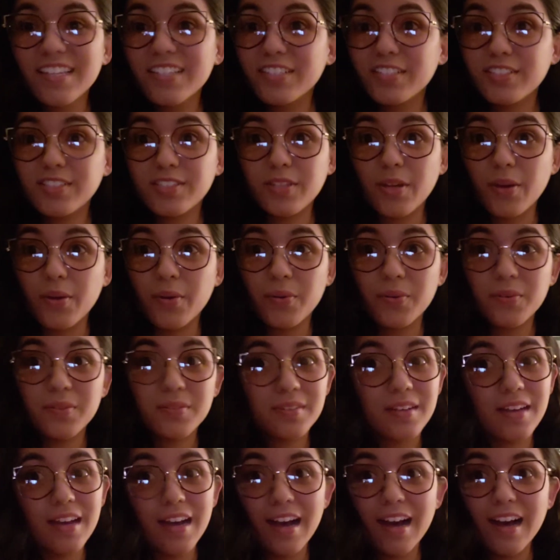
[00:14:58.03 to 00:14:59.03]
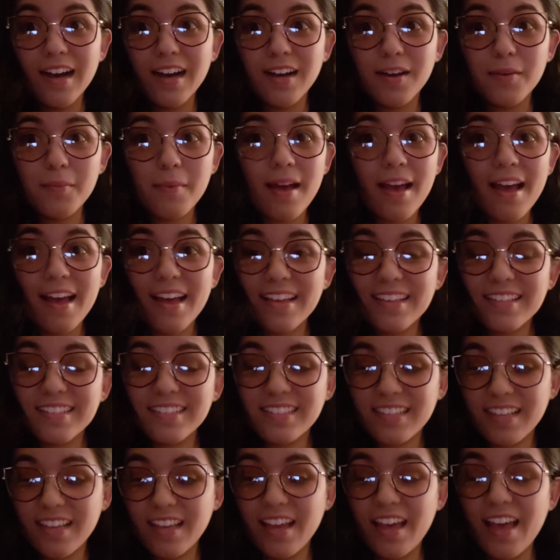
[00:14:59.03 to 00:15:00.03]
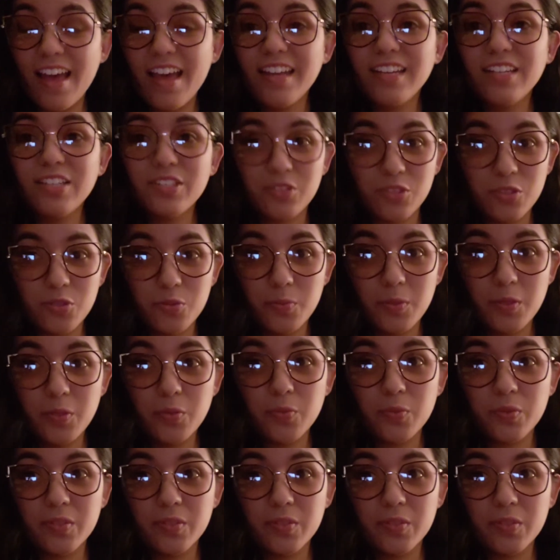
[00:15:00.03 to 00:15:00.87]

So, as any newbie